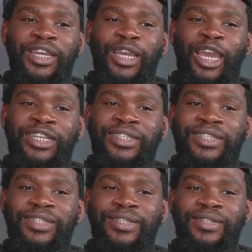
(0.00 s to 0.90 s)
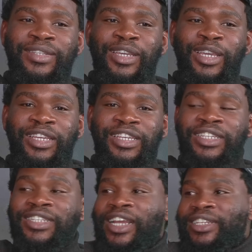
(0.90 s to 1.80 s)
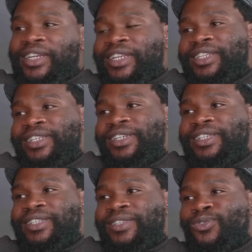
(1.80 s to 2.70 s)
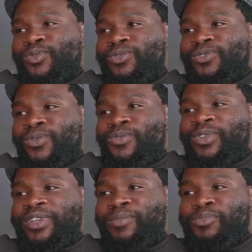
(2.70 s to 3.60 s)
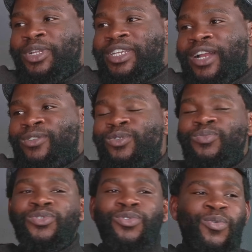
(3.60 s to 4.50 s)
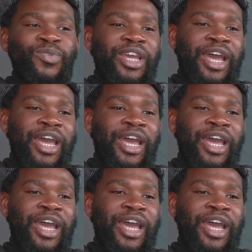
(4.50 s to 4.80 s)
he's just written his tombstone, political tombstone.